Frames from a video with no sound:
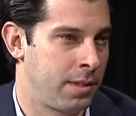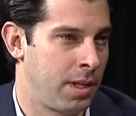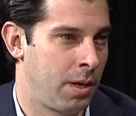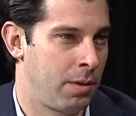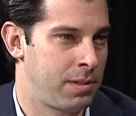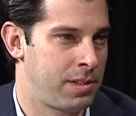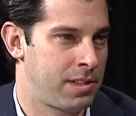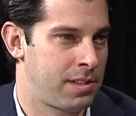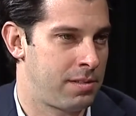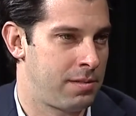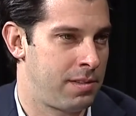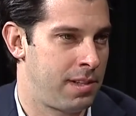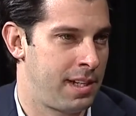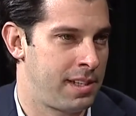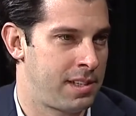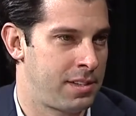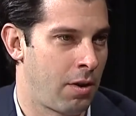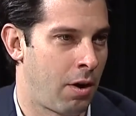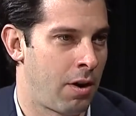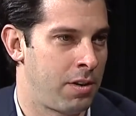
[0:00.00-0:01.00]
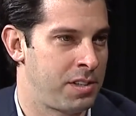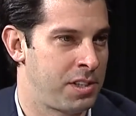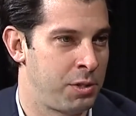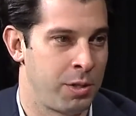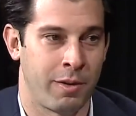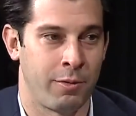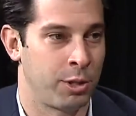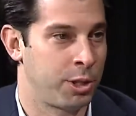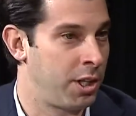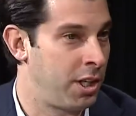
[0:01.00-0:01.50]
It's the hardest thing
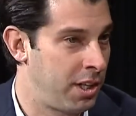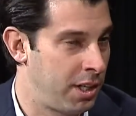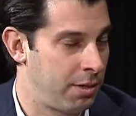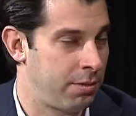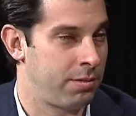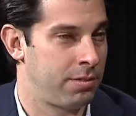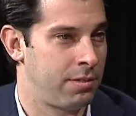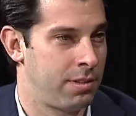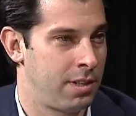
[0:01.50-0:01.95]
you're ever going to do.